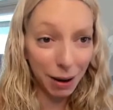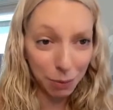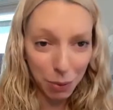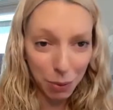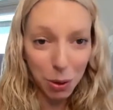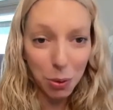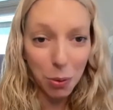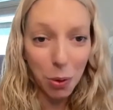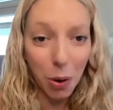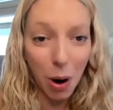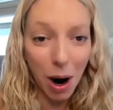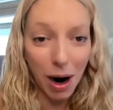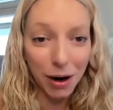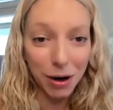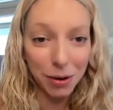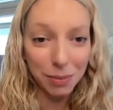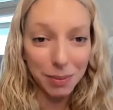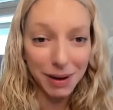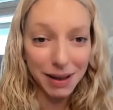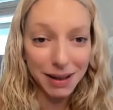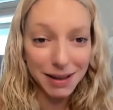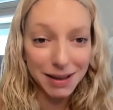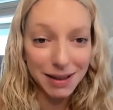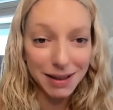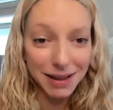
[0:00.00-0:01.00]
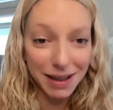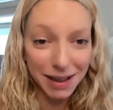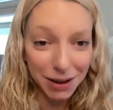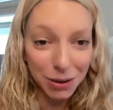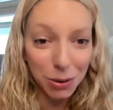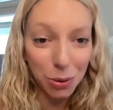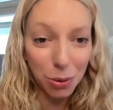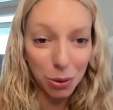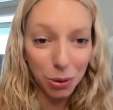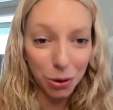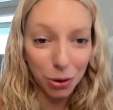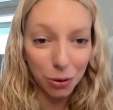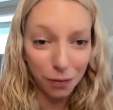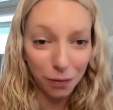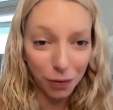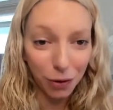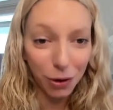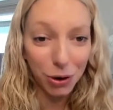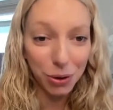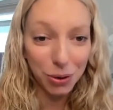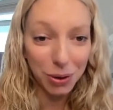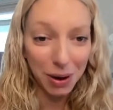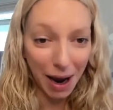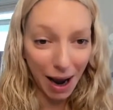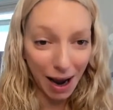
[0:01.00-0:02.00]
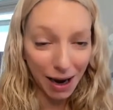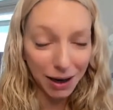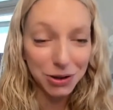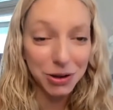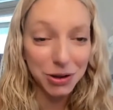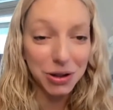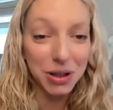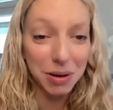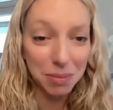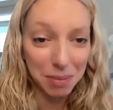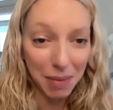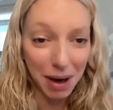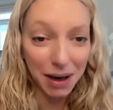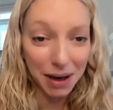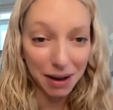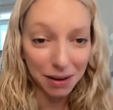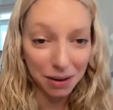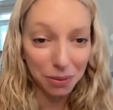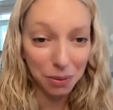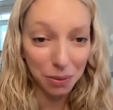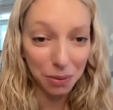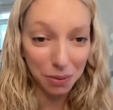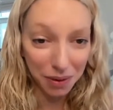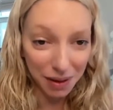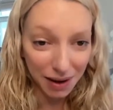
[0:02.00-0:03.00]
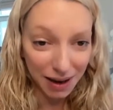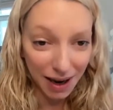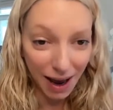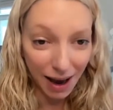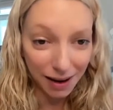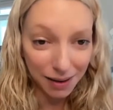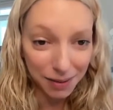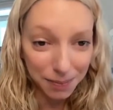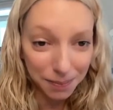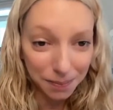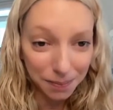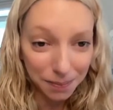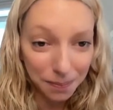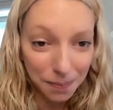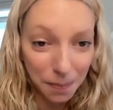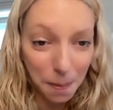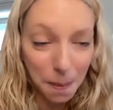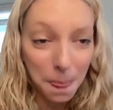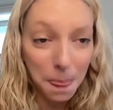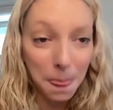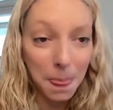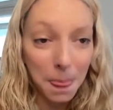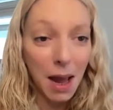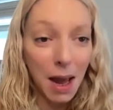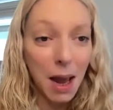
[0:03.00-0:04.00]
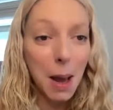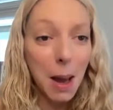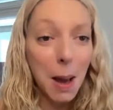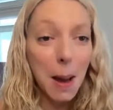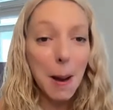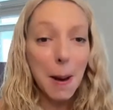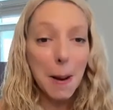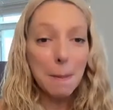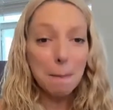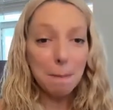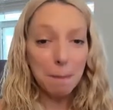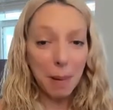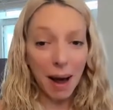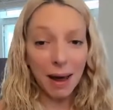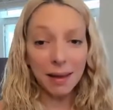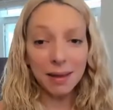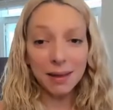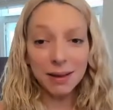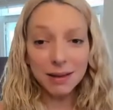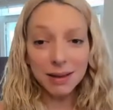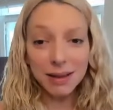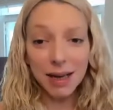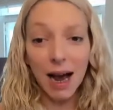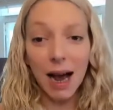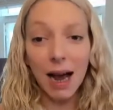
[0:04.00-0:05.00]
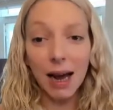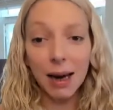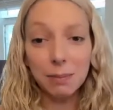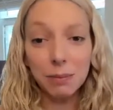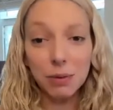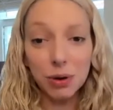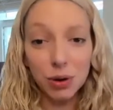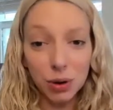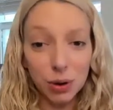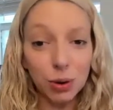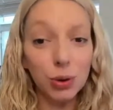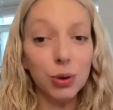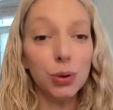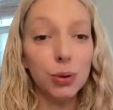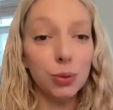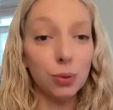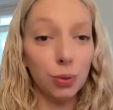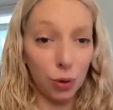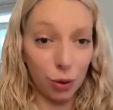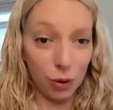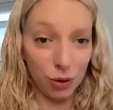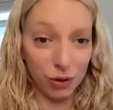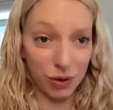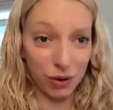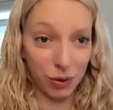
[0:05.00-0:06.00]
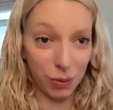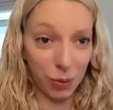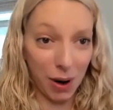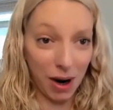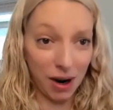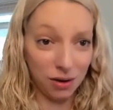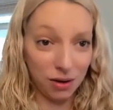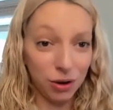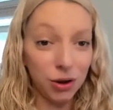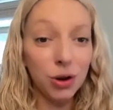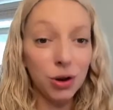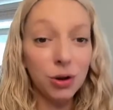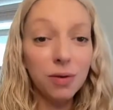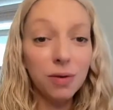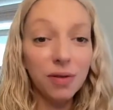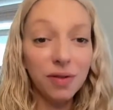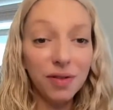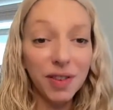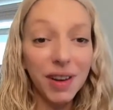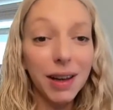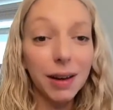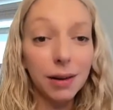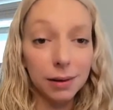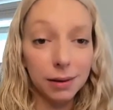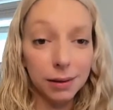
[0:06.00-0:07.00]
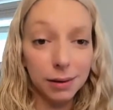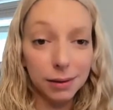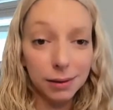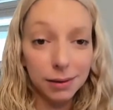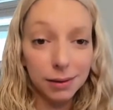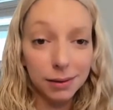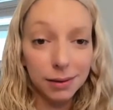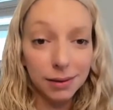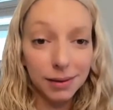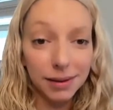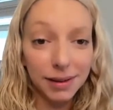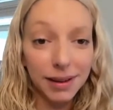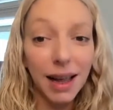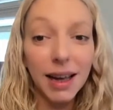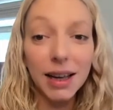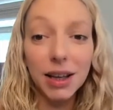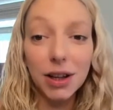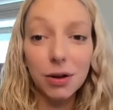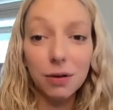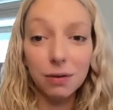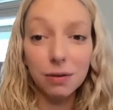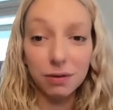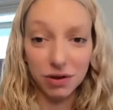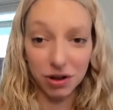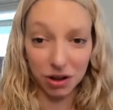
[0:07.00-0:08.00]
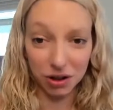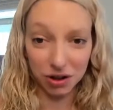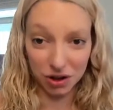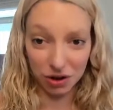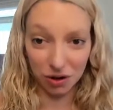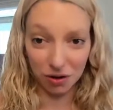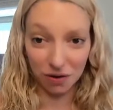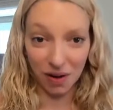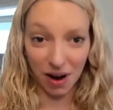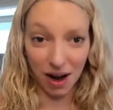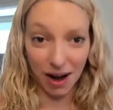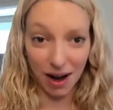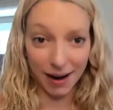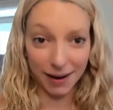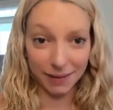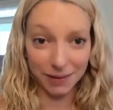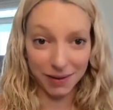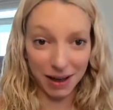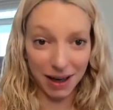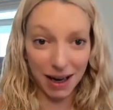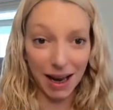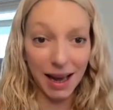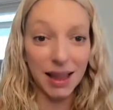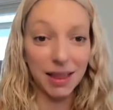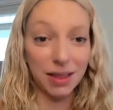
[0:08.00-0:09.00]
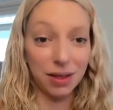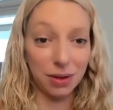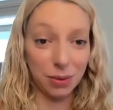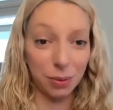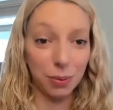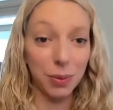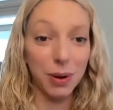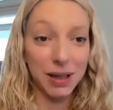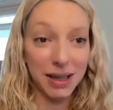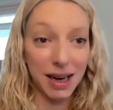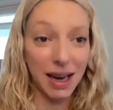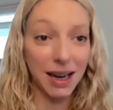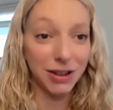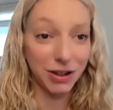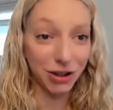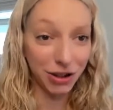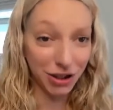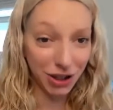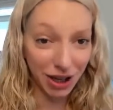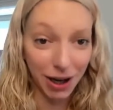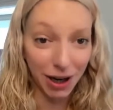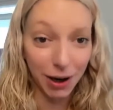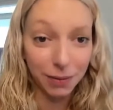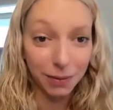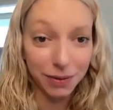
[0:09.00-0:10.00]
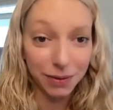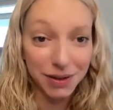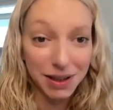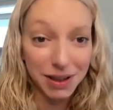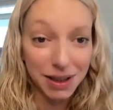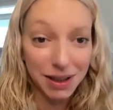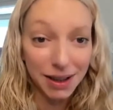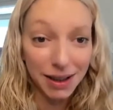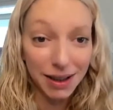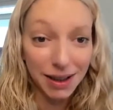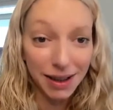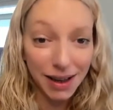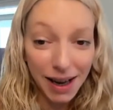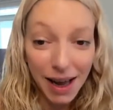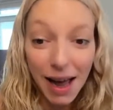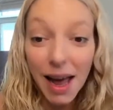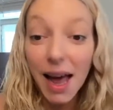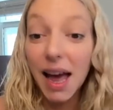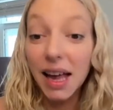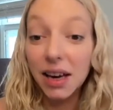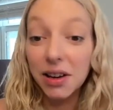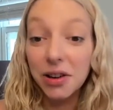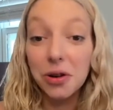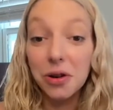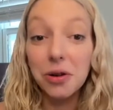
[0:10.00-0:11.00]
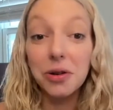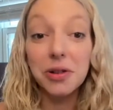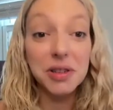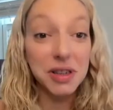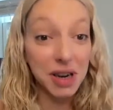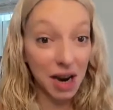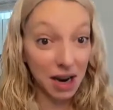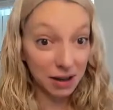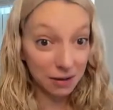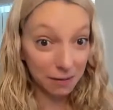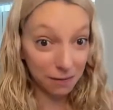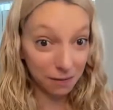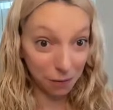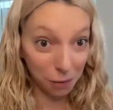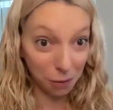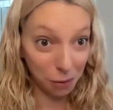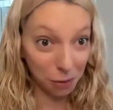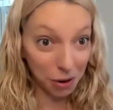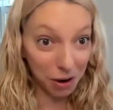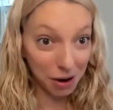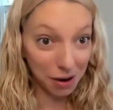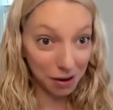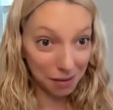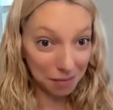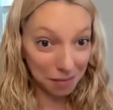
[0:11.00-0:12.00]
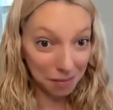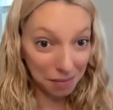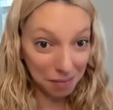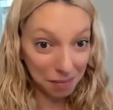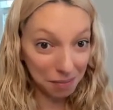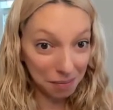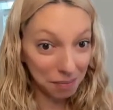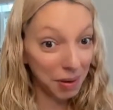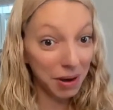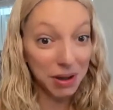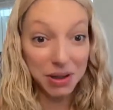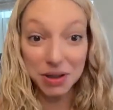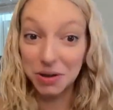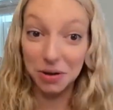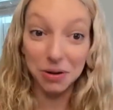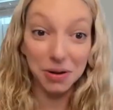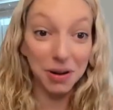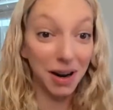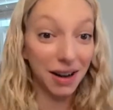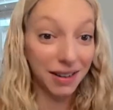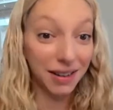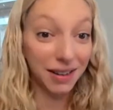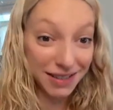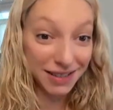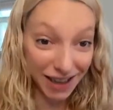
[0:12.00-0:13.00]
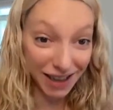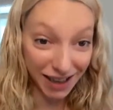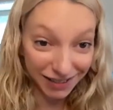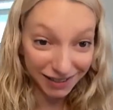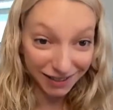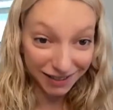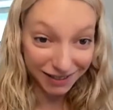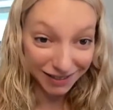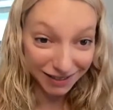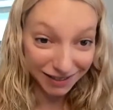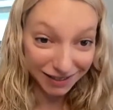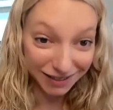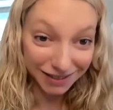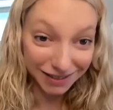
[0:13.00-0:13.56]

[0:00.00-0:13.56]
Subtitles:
a requirement in order for you to actually make it through the day. By the time noon rolls around, you feel like you've just survived a 3-day shift and you're done for, but you're not done.